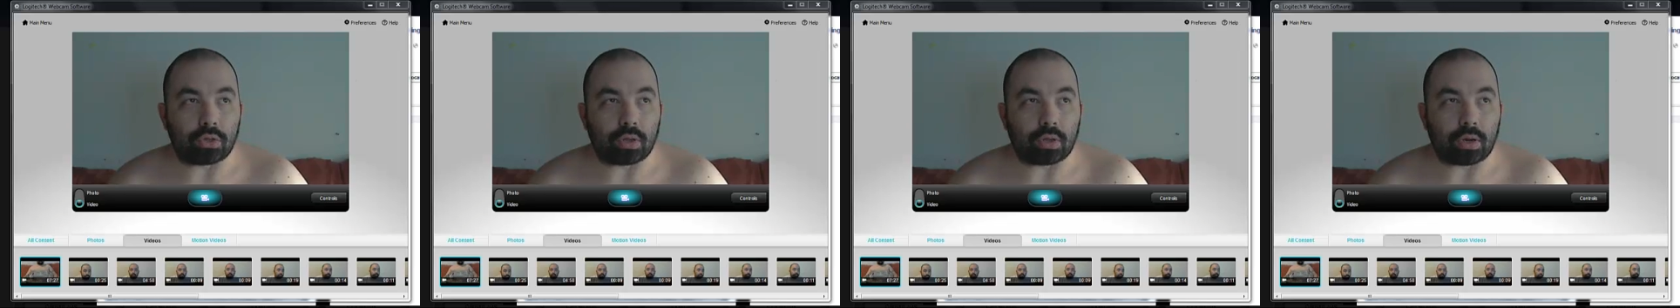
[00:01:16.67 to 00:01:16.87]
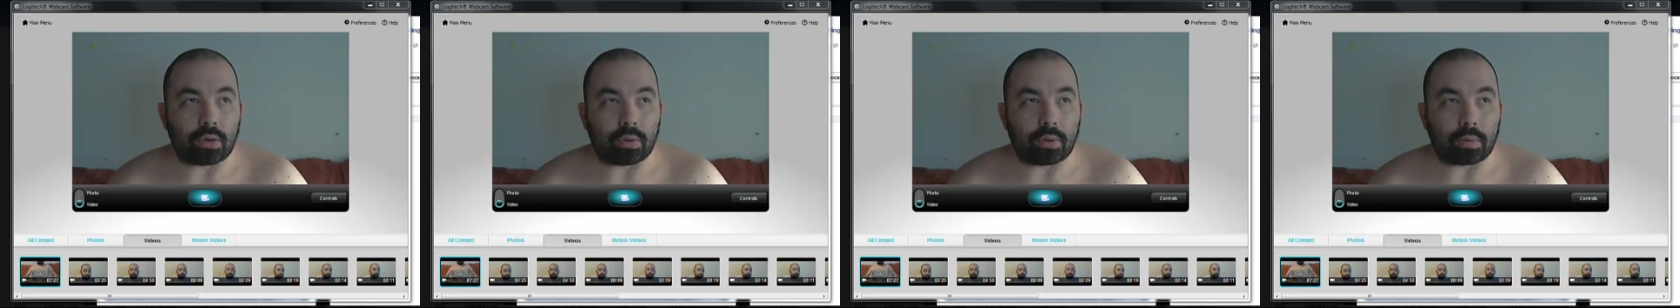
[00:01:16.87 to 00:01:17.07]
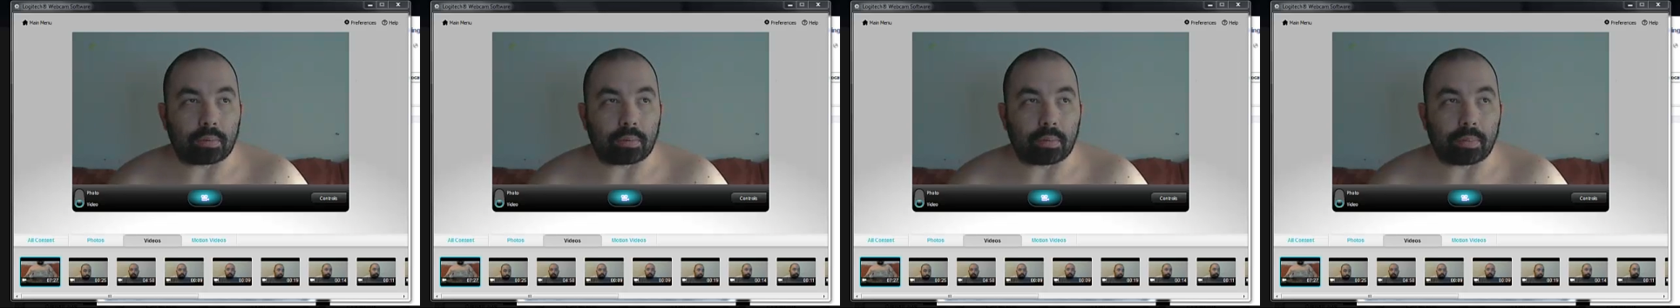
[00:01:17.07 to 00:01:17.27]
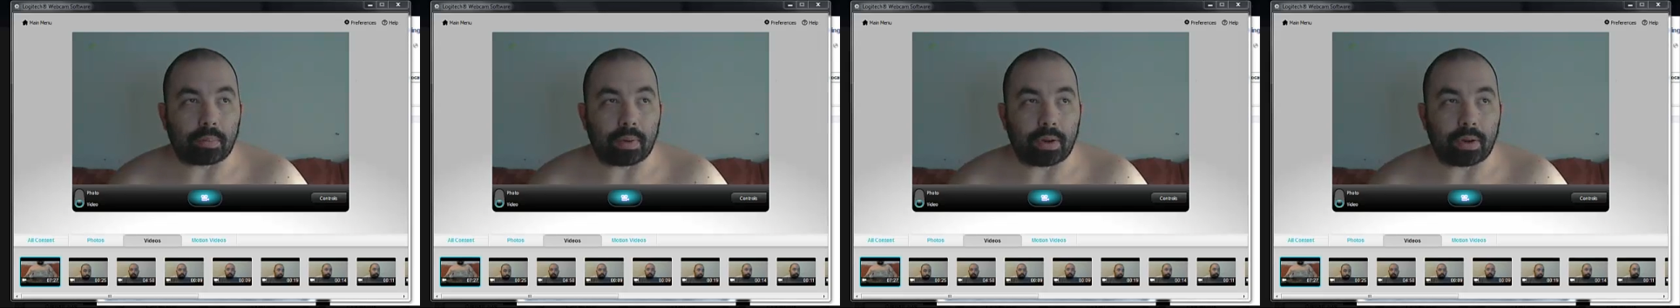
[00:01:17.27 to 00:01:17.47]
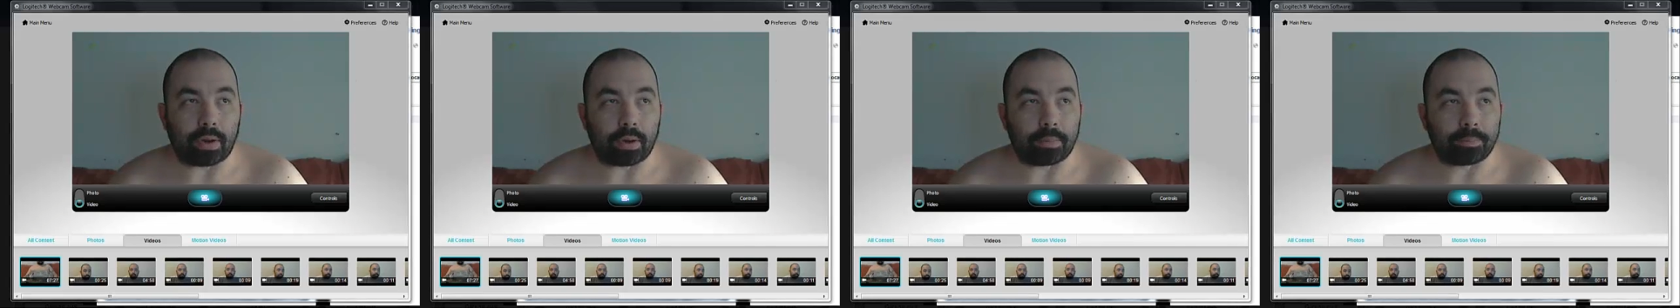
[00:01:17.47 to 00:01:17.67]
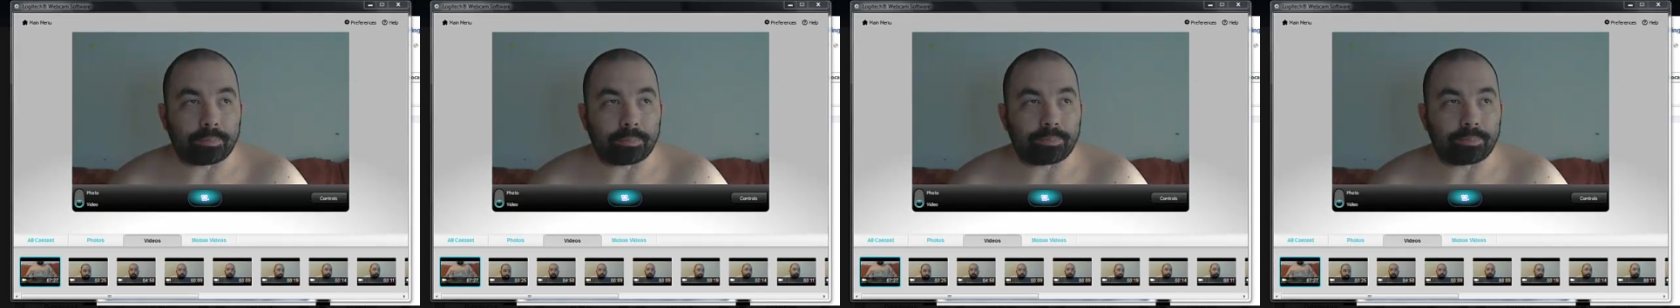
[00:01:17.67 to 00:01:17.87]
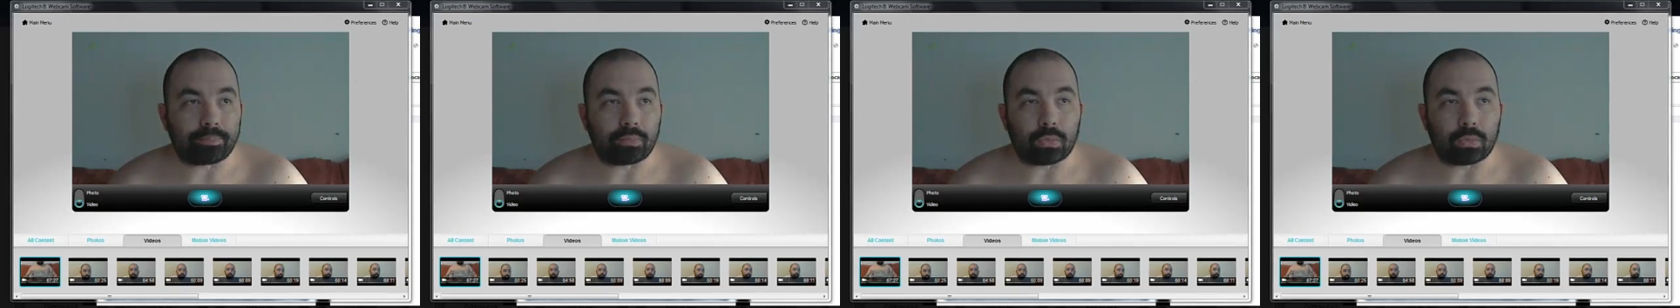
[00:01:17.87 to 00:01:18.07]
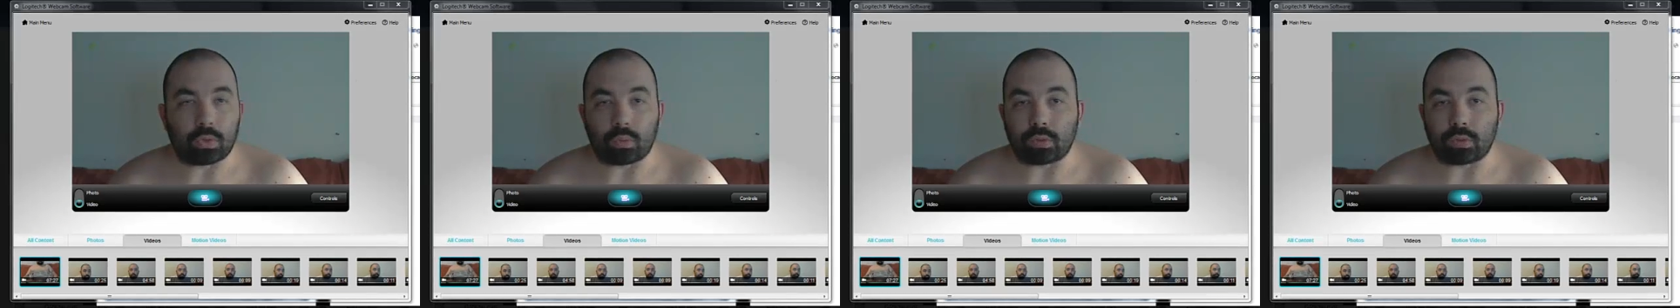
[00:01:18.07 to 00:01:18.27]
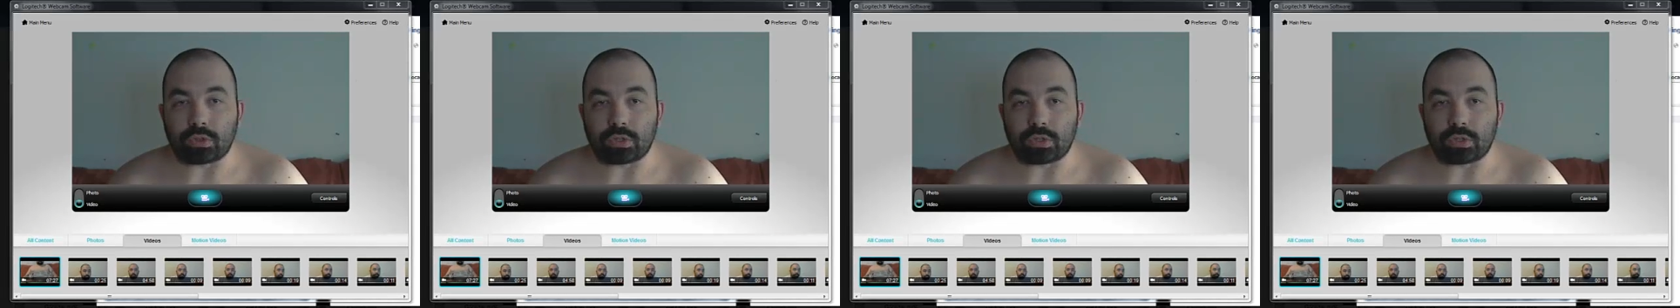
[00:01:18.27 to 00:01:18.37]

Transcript: that I already prepared, which